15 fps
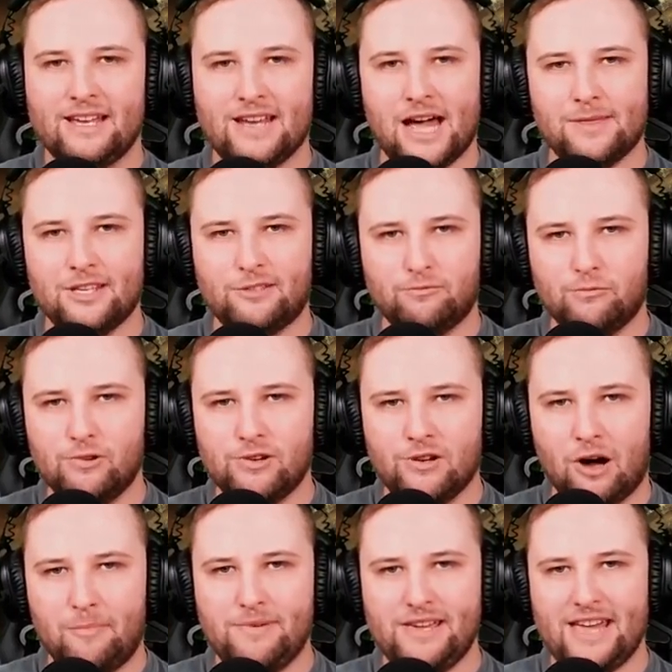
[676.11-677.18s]
Now, this would
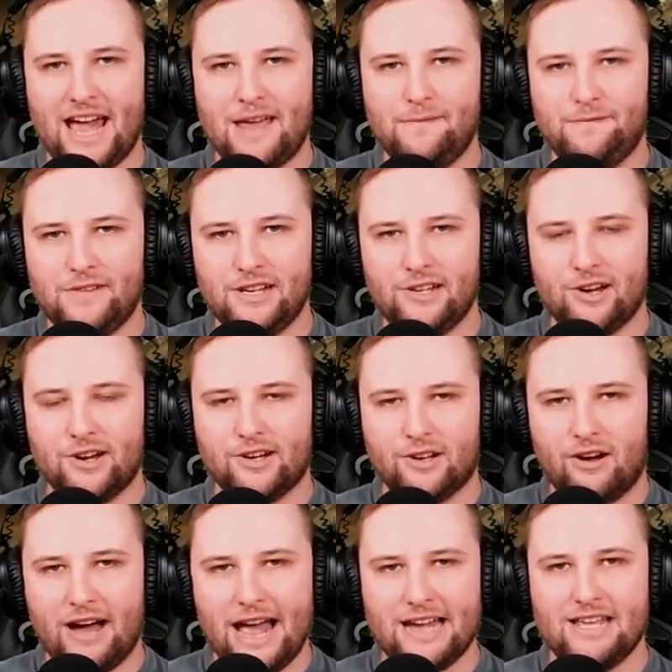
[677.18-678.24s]
not be a video
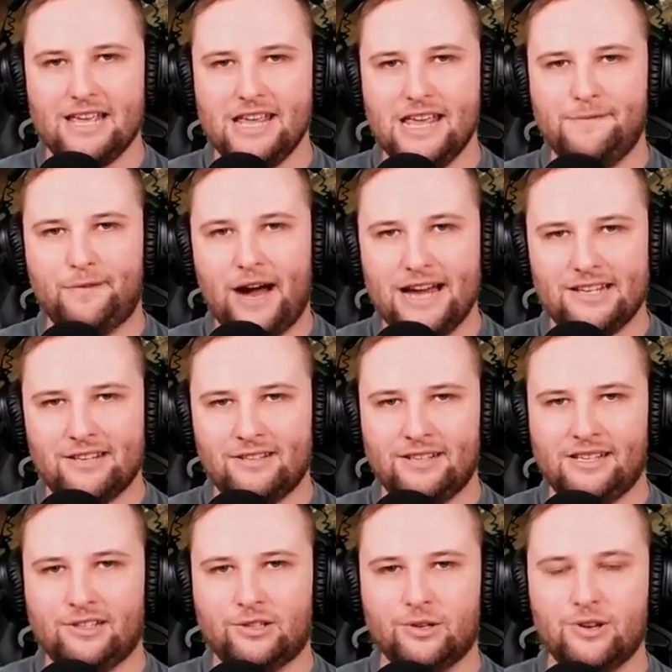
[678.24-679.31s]
guide if I didn't
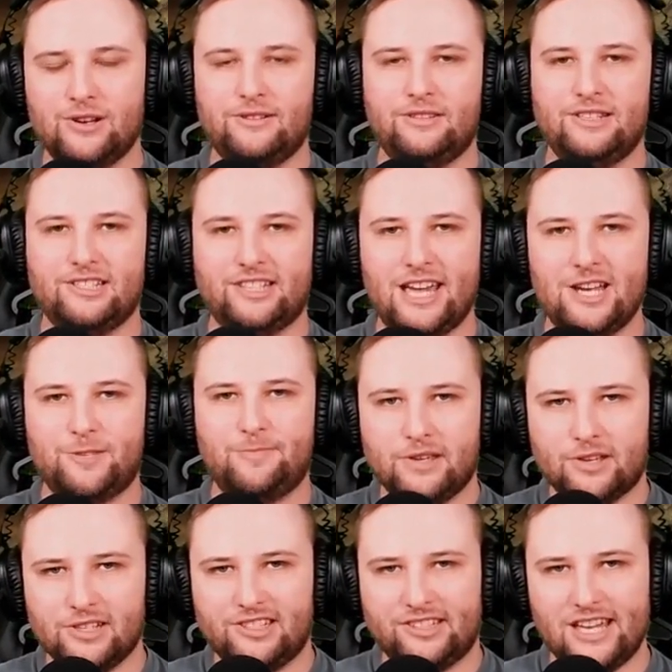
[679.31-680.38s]
include the siege,
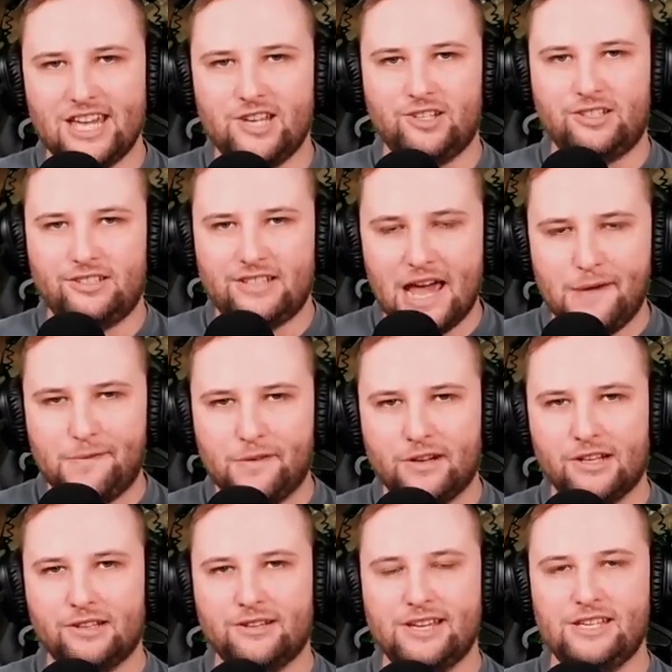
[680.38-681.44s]
because siege
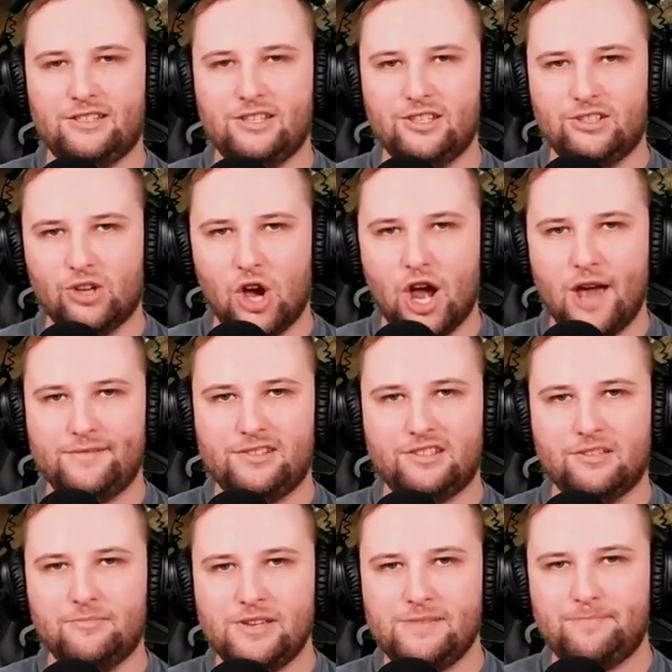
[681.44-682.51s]
definitely deserves
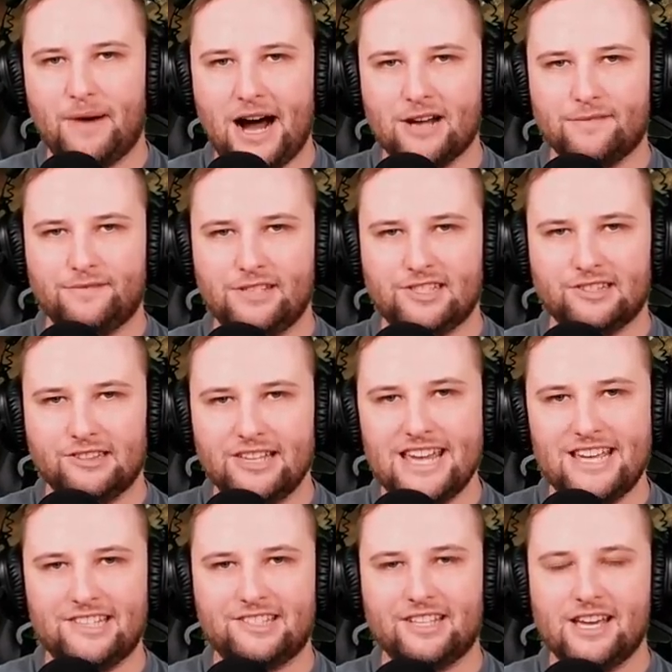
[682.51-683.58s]
to be part of this
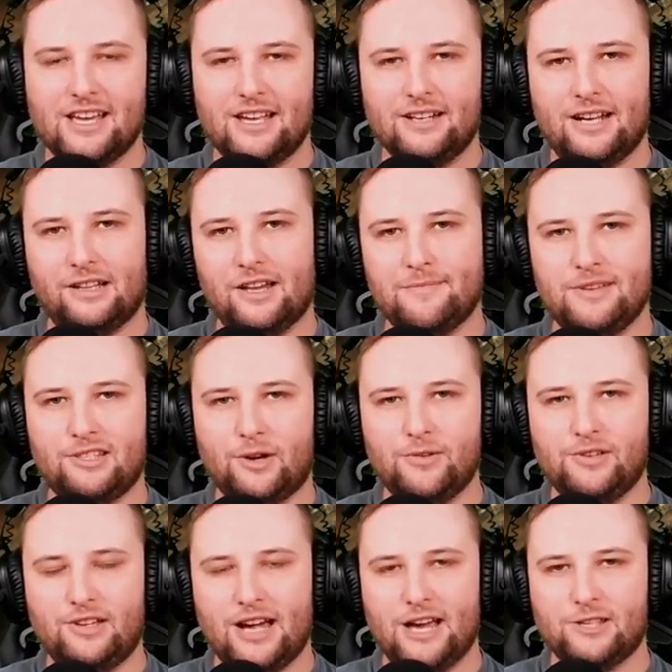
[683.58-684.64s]
list. Now, let me
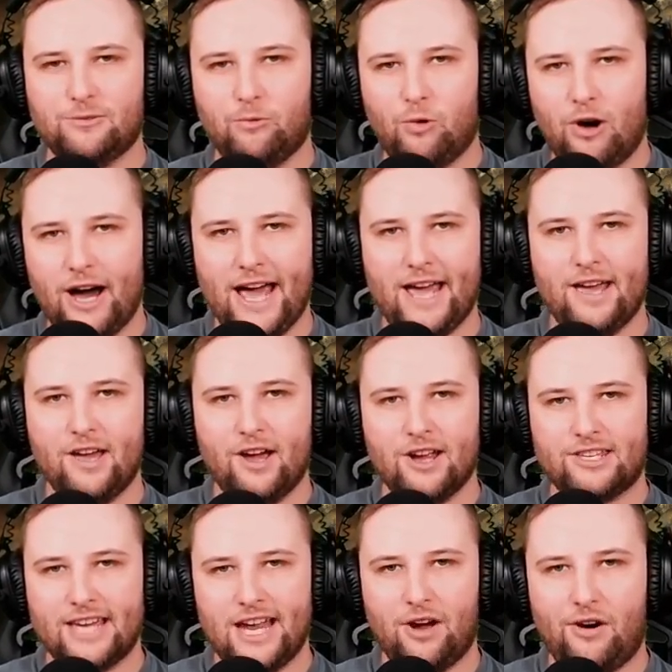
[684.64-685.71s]
tell you guys why.
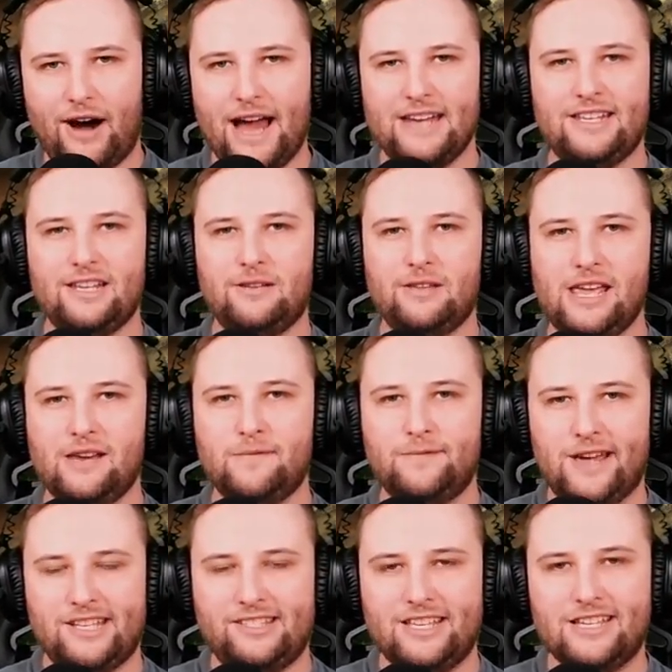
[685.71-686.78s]
Okay, I did
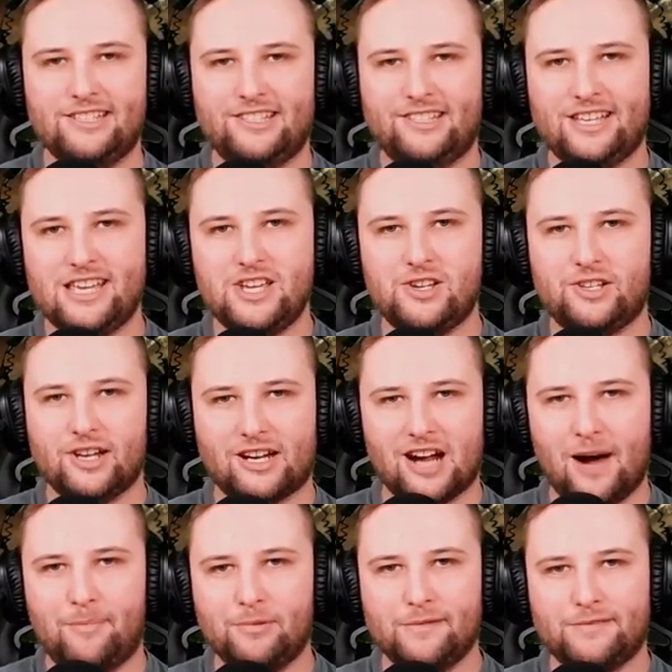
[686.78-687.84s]
invest in siege a
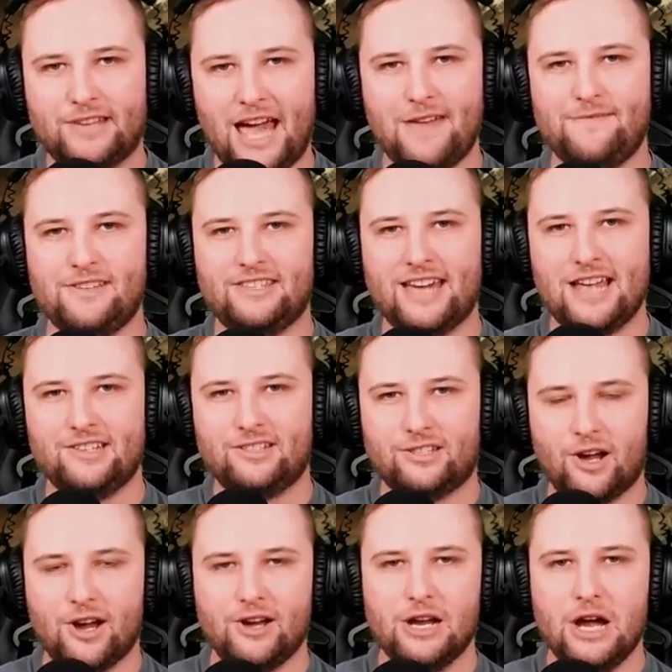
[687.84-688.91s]
couple of KVKs
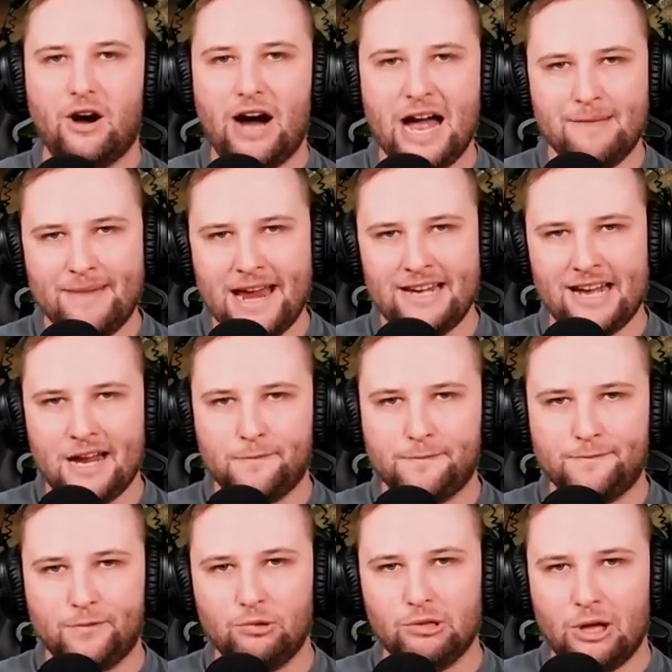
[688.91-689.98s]
ago. I made a
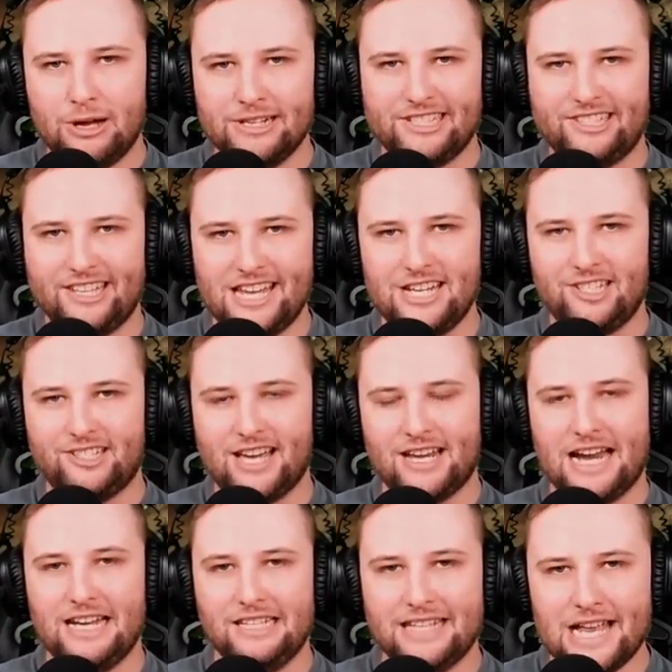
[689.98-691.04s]
full-on siege
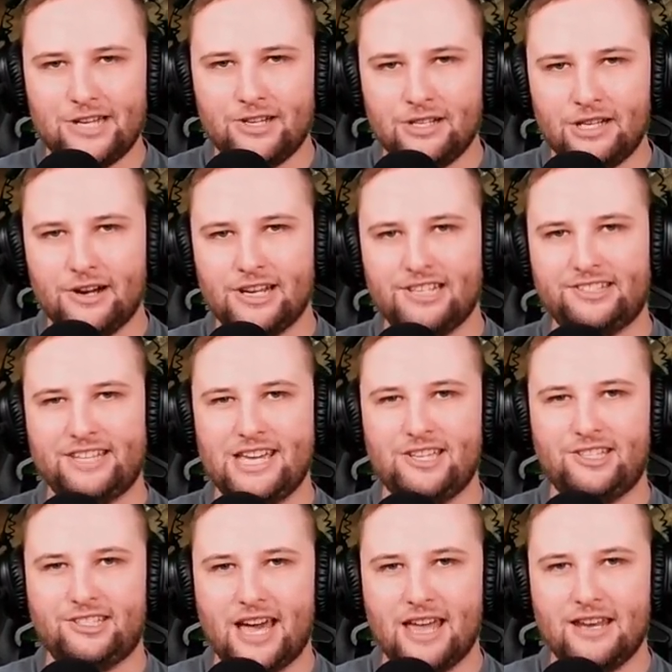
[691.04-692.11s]
set, a legendary
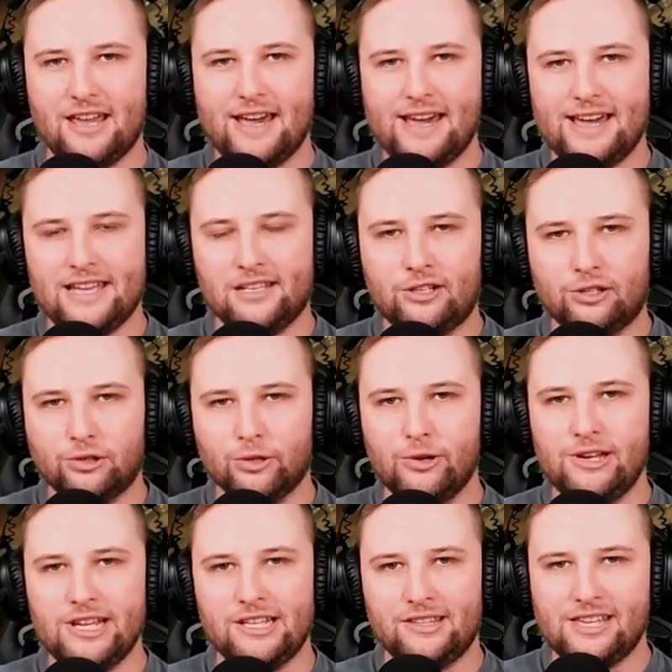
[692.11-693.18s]
siege set,
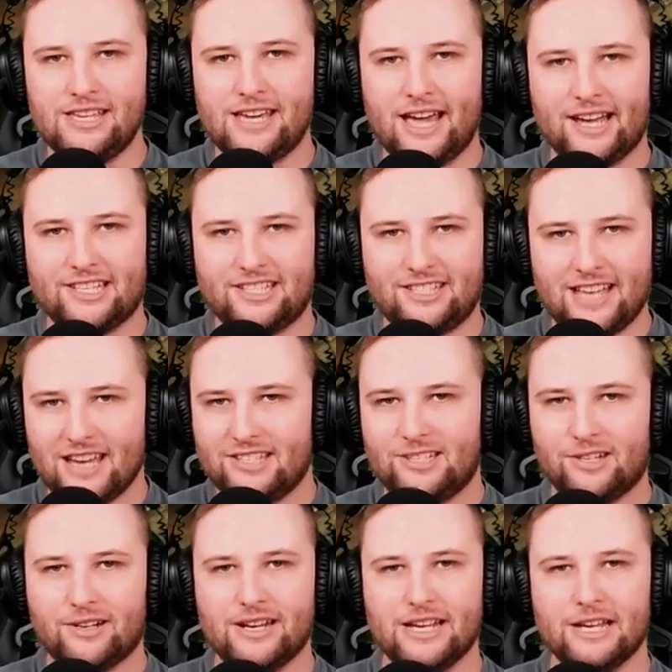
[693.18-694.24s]
including the
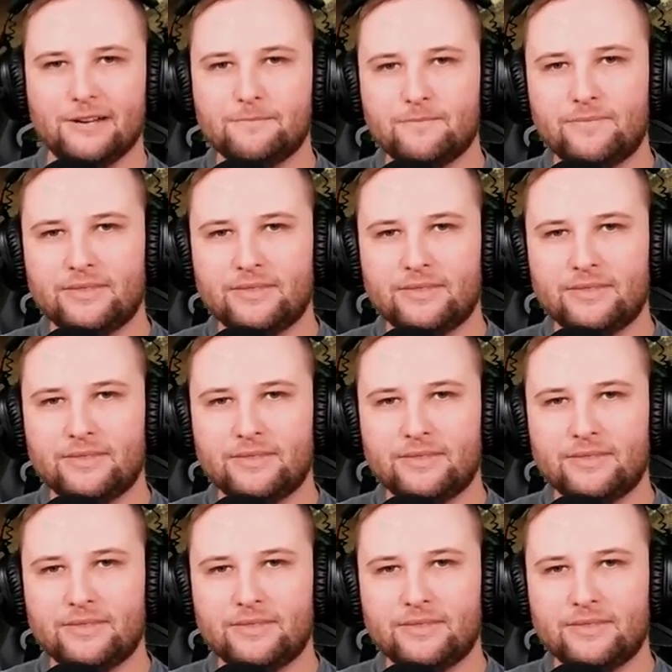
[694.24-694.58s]
accessory.